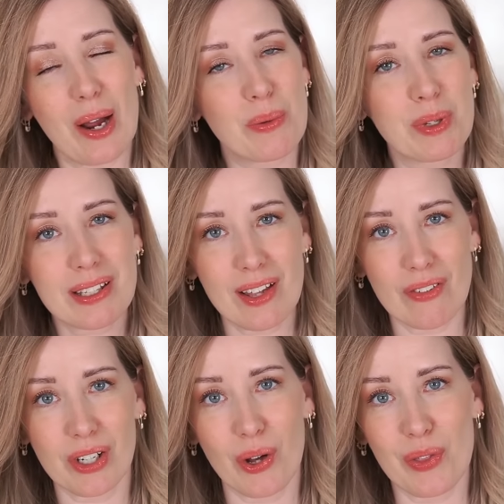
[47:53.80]
I really
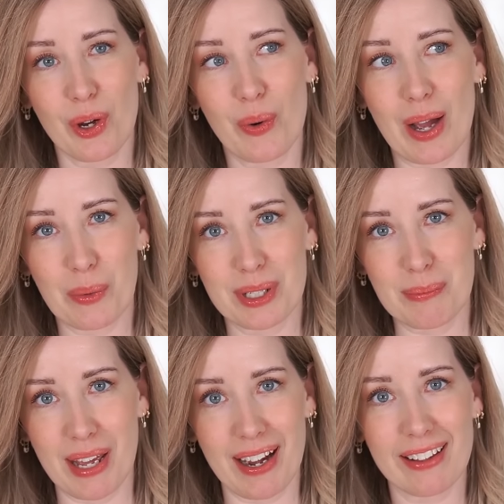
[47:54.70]
love it, although I will
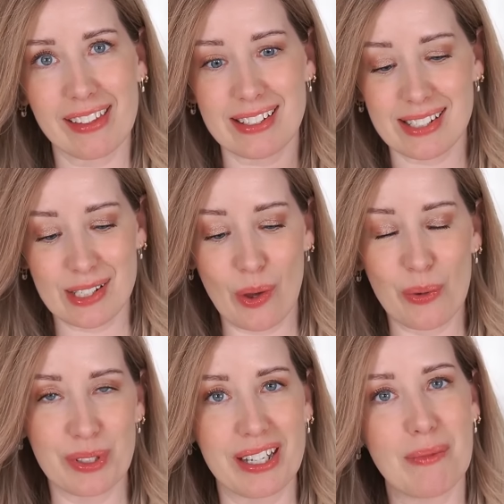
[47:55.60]
admit this is the
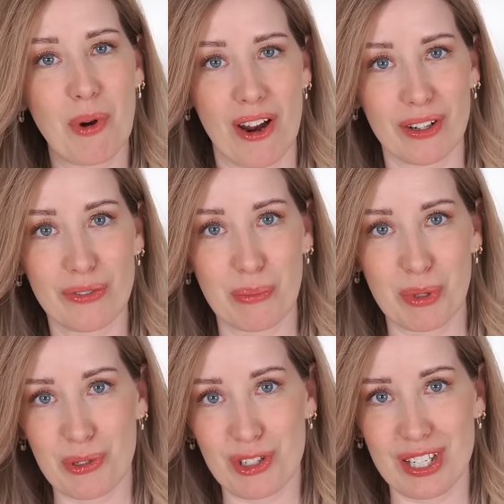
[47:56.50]
only product
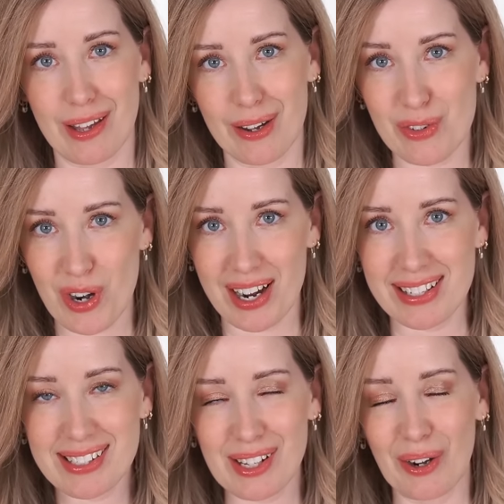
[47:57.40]
from Gucci that I've
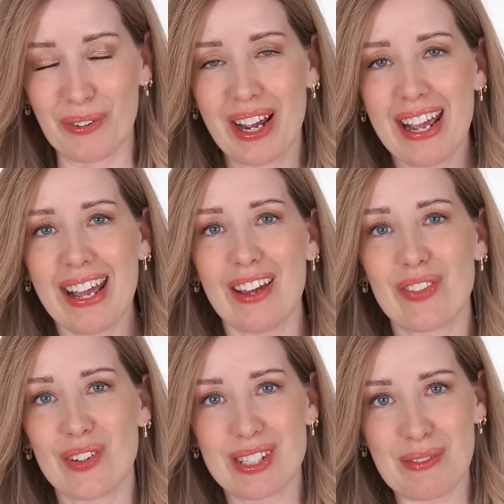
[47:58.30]
tried. So if
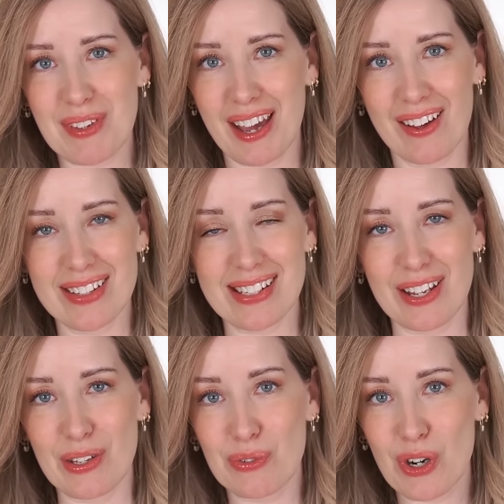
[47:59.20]
there's something else
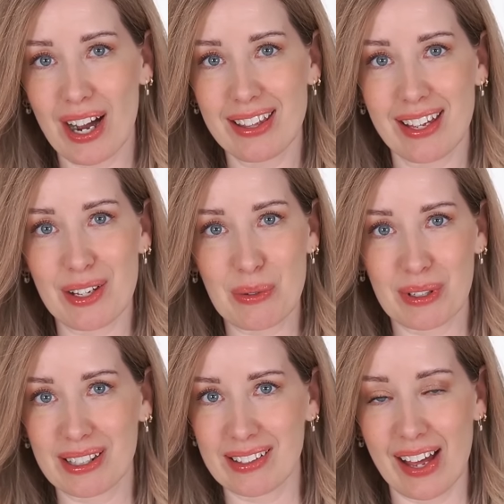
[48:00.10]
that you've tried that you
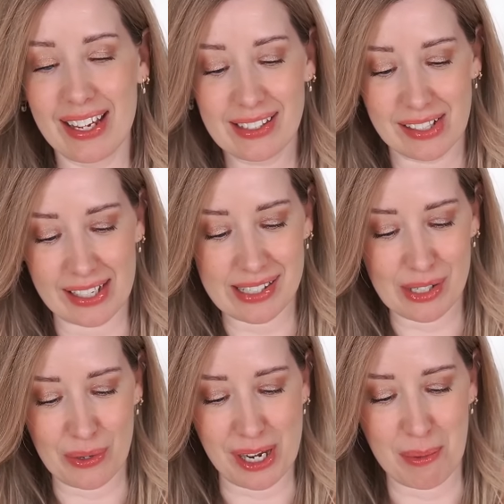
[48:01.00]
really like, let us
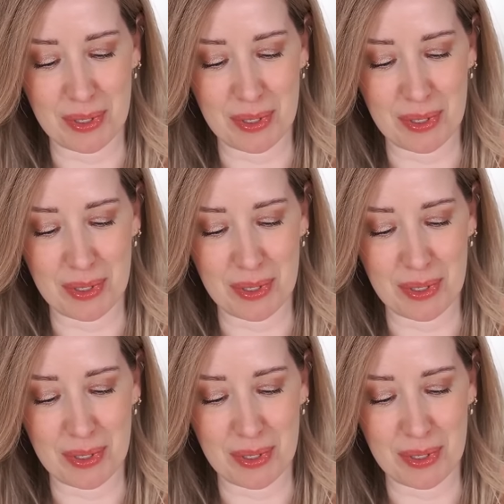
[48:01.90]
know down